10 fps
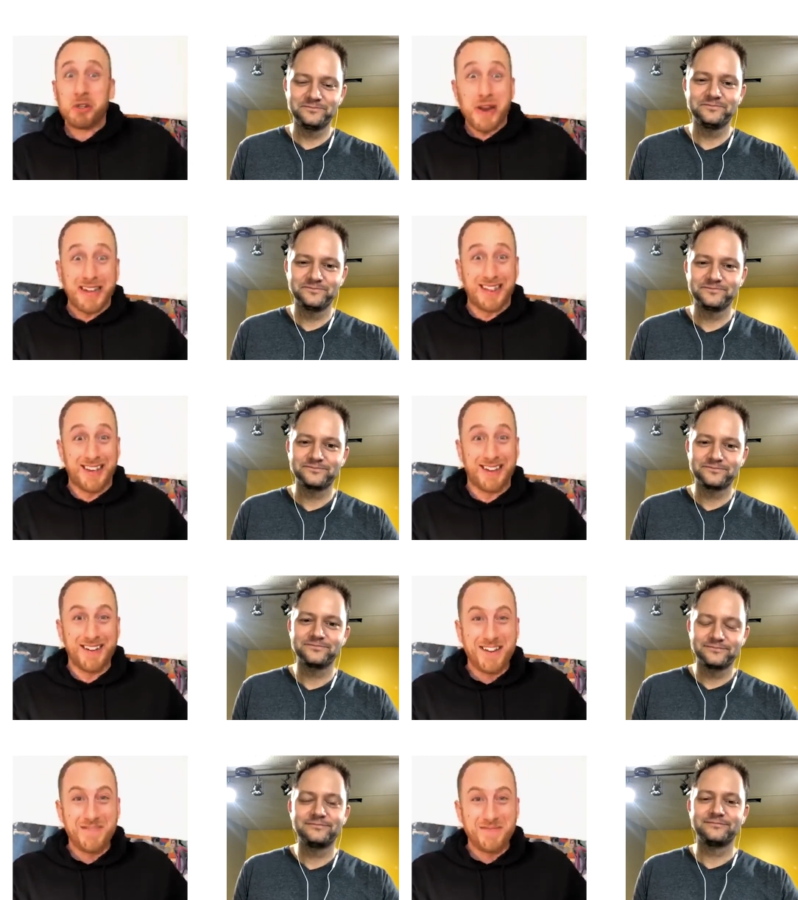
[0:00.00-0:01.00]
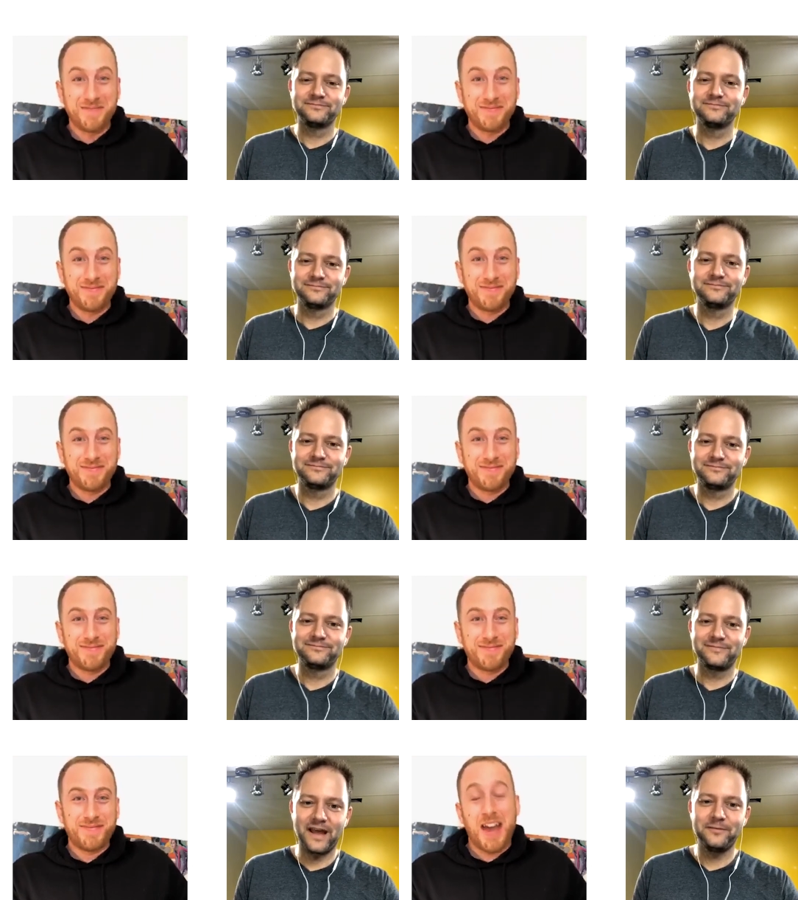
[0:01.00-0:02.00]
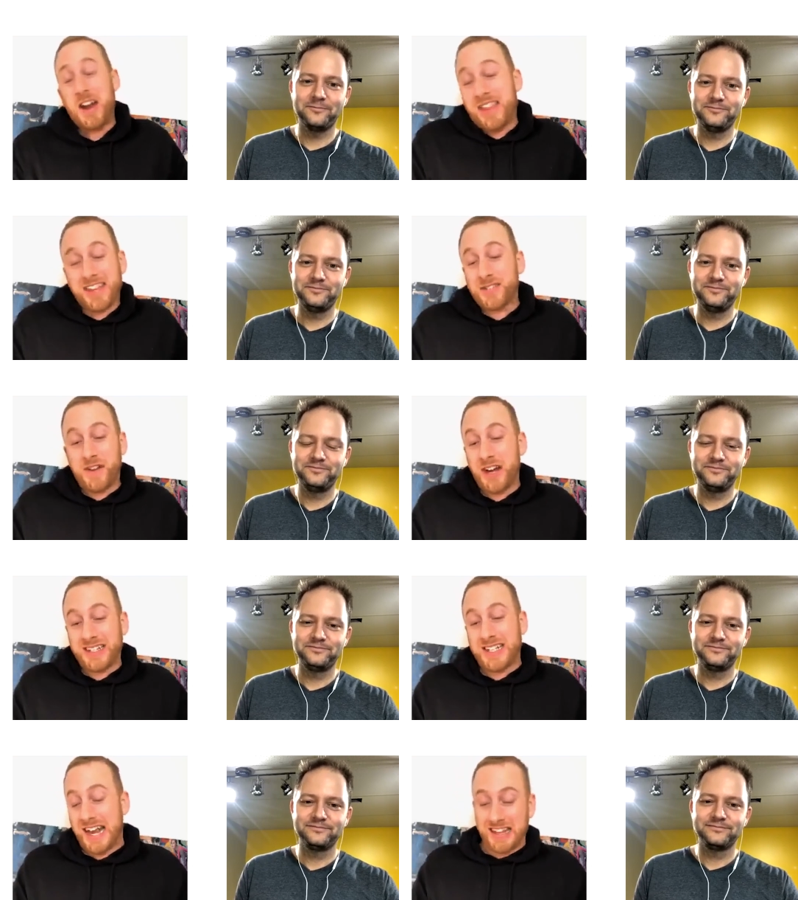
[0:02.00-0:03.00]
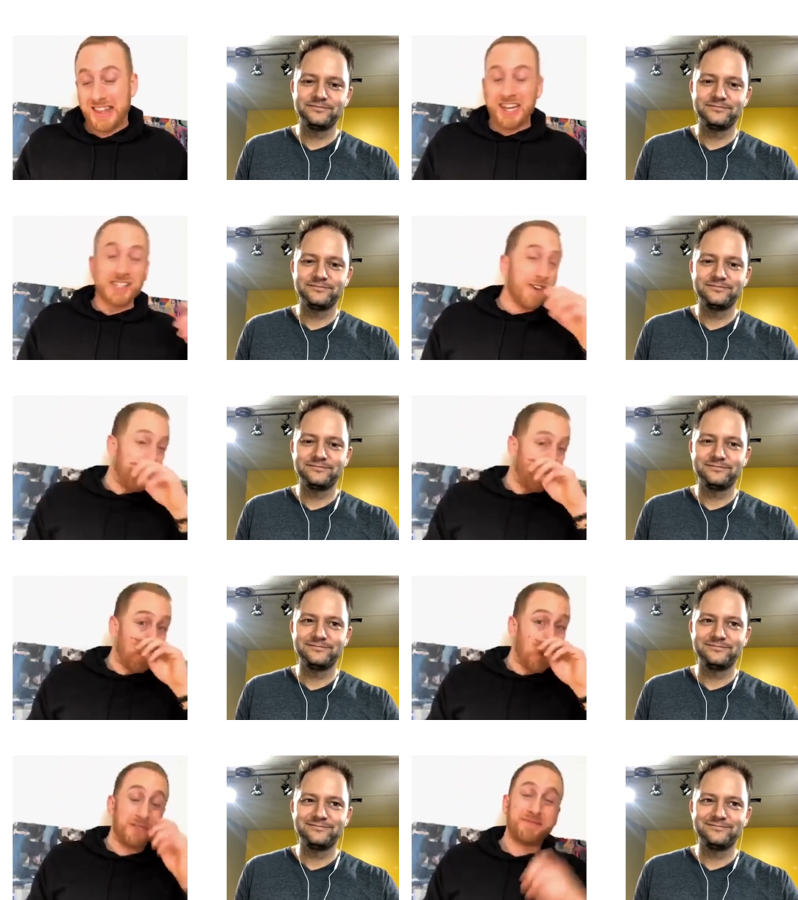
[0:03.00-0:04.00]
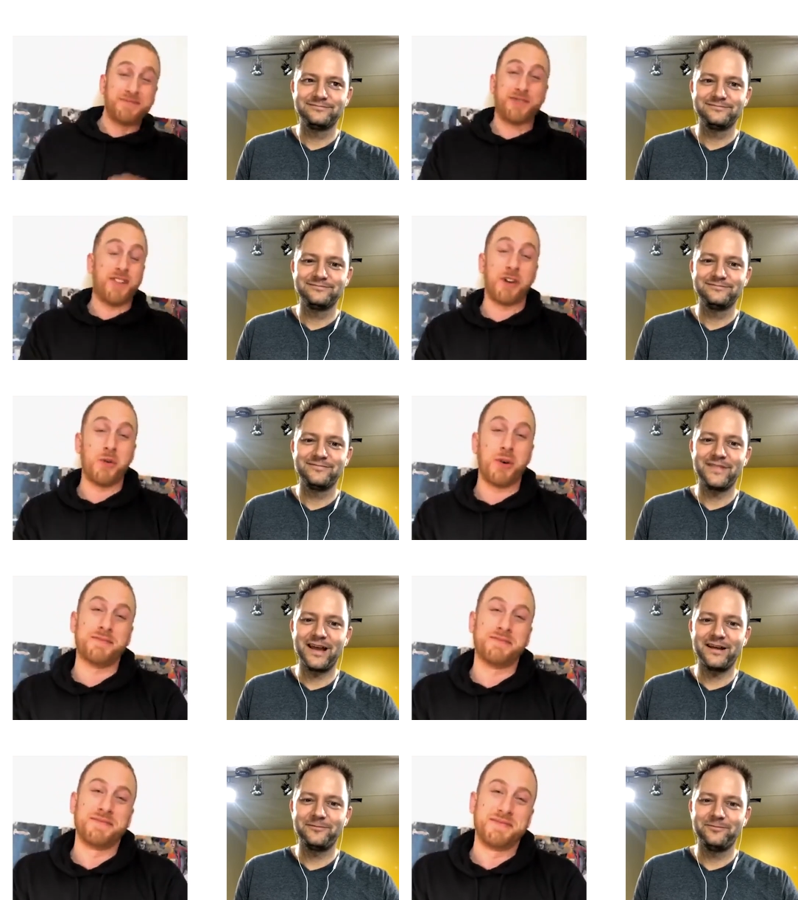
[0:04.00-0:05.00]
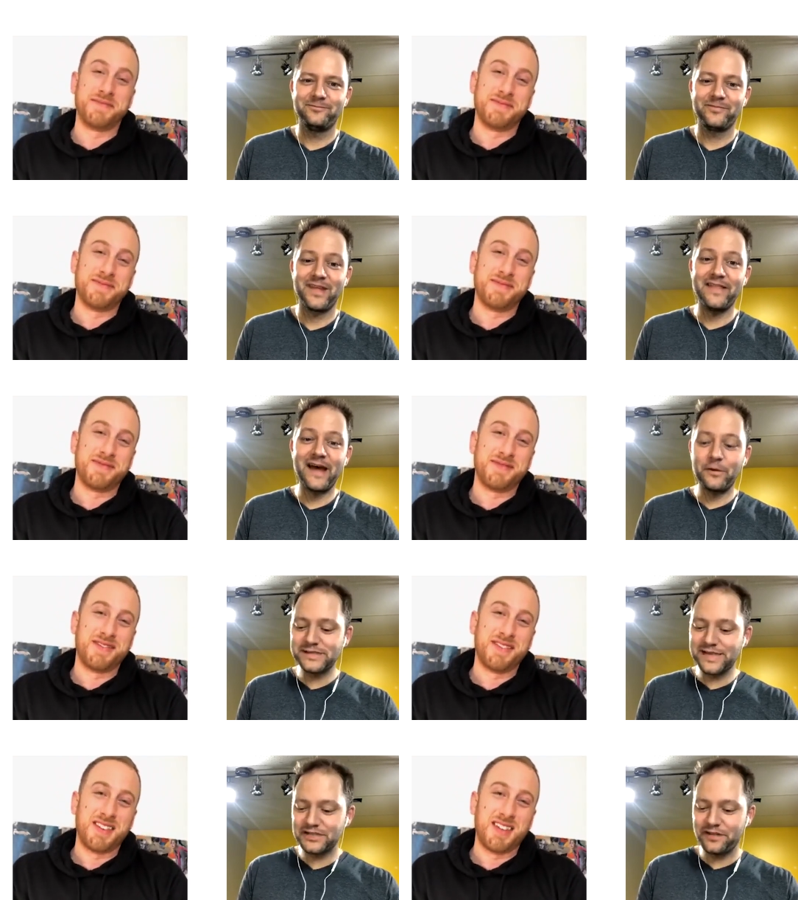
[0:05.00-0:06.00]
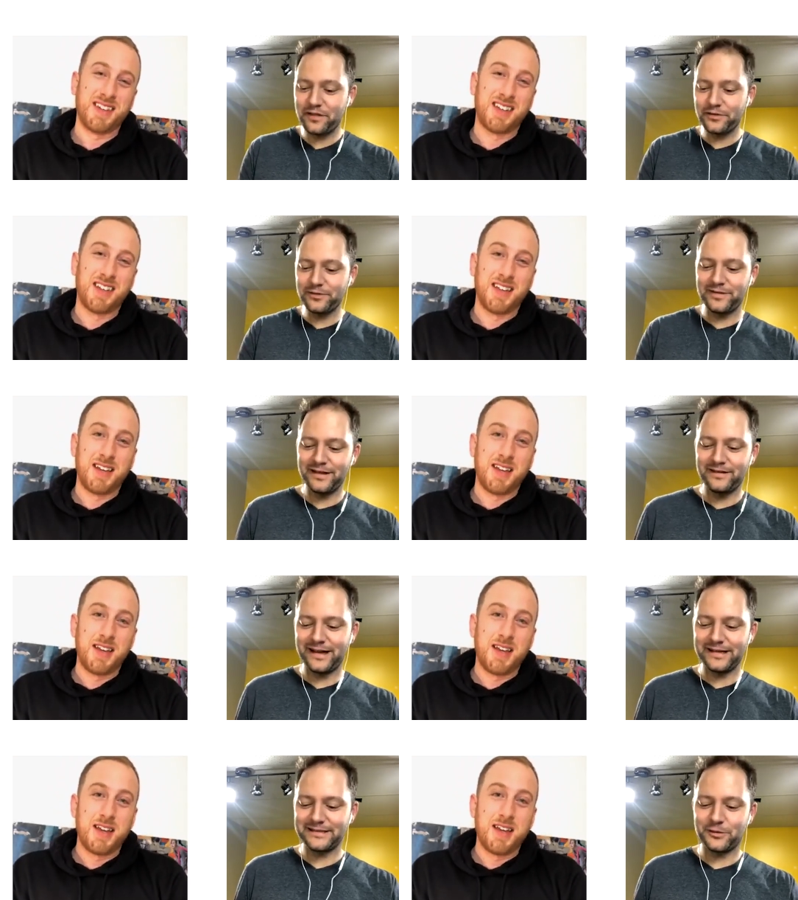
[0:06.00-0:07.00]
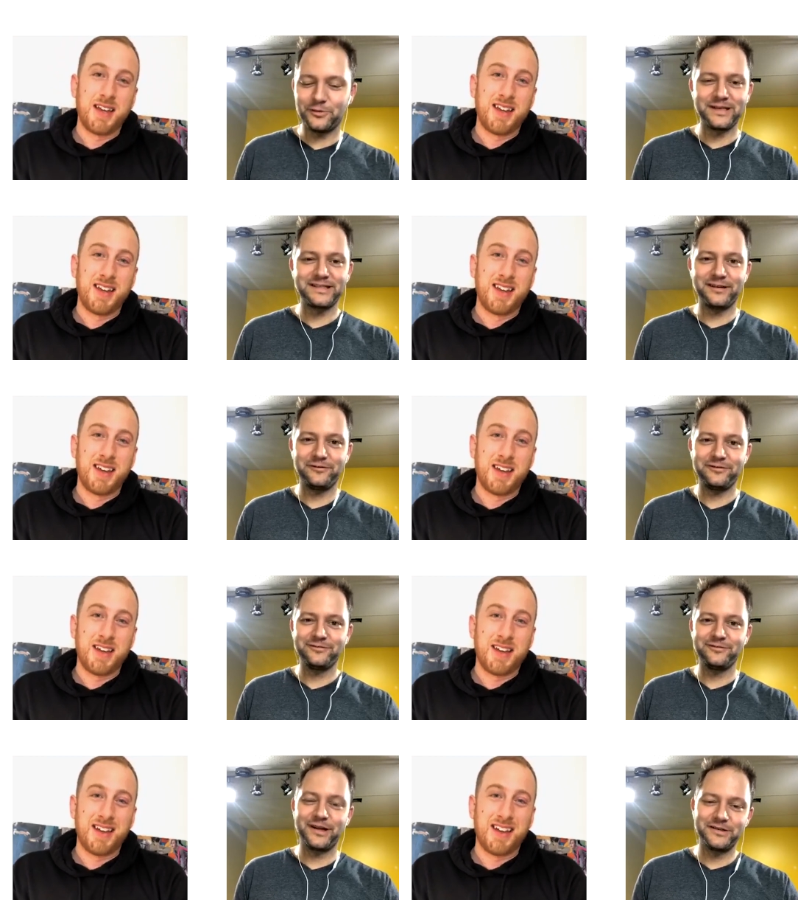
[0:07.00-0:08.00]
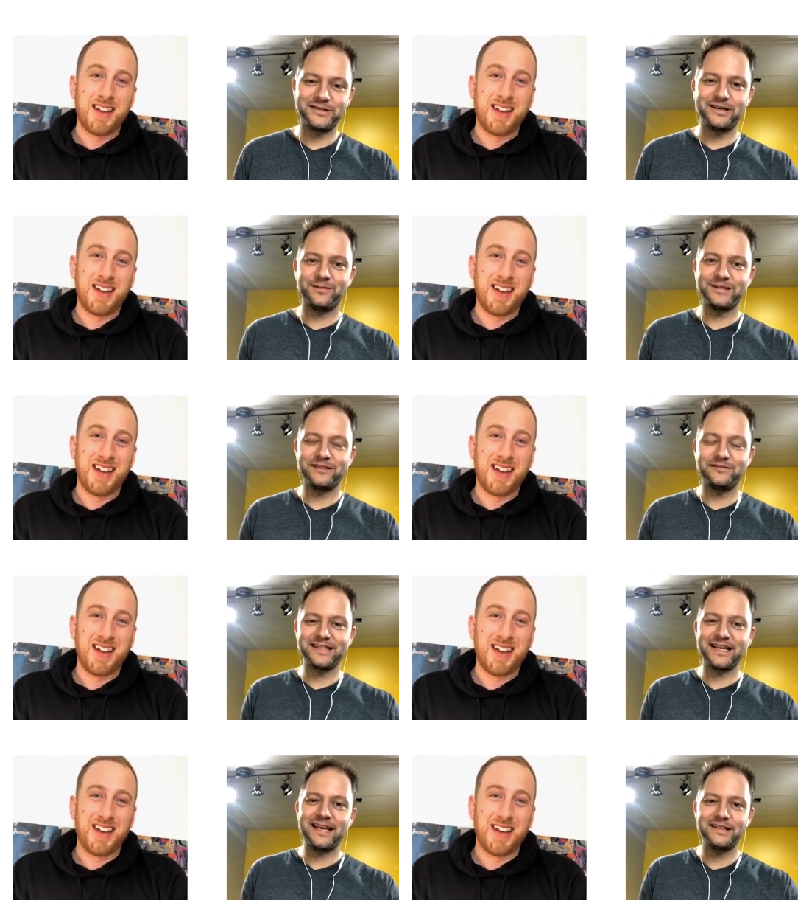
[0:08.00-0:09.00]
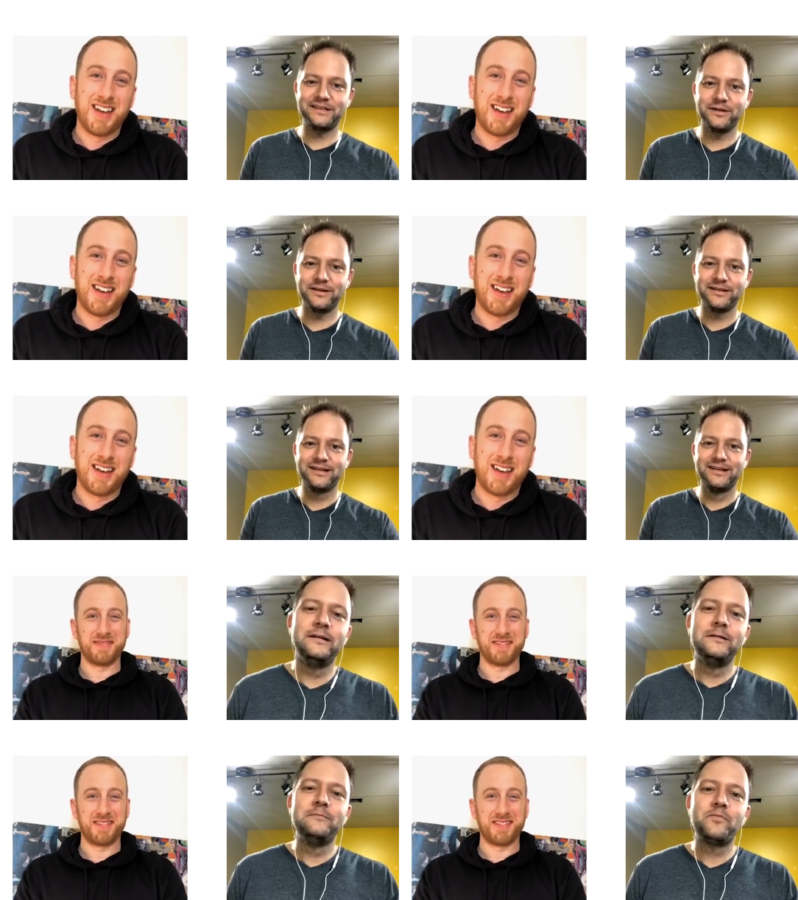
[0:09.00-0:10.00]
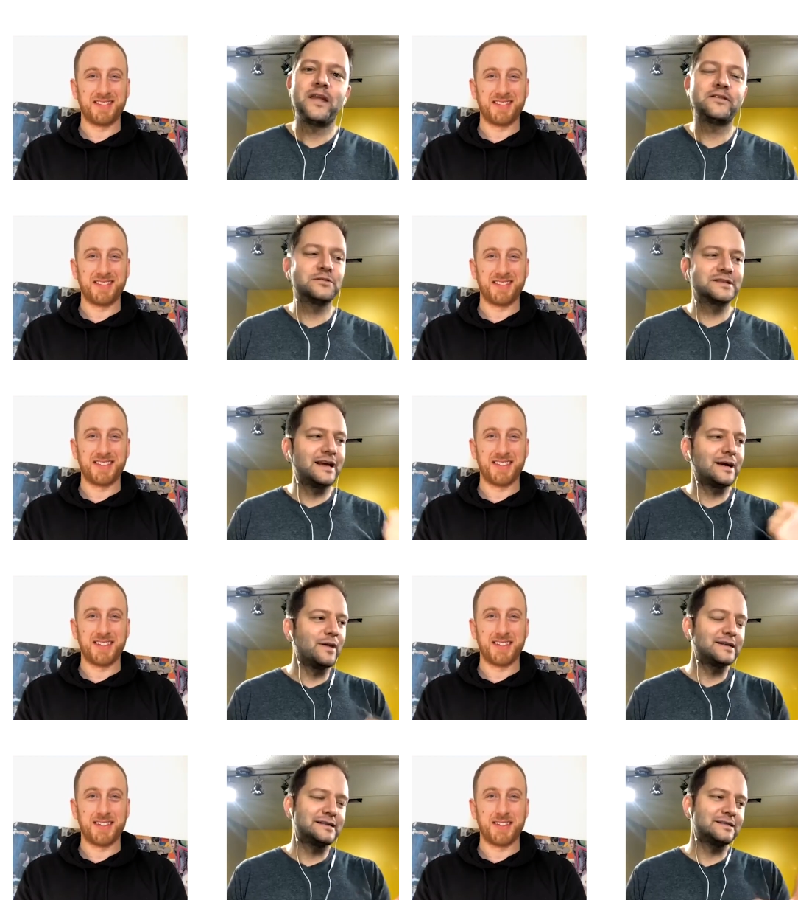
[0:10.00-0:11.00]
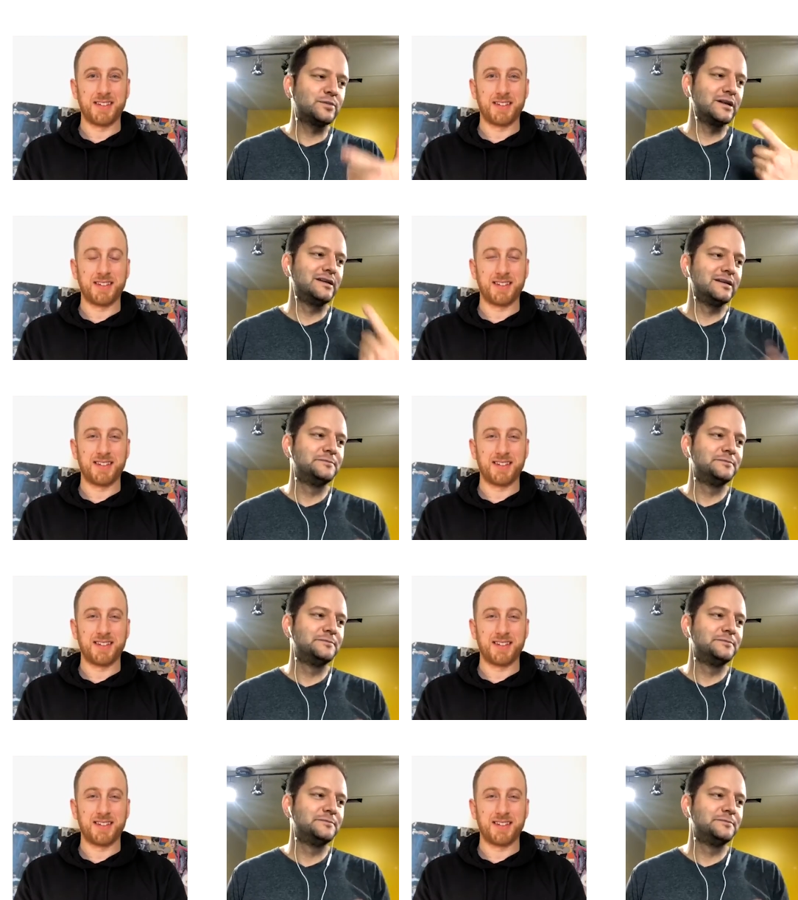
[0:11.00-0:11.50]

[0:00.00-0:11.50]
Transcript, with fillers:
Speaker 1: anything. Yeah. I, I think it's very exciting. I think it's very cool. It's very cool. Yeah. And that
Speaker 2: was actually the third thing that I told myself, I used to tell myself, is I can't do it. And so it's like, I'm not disciplined.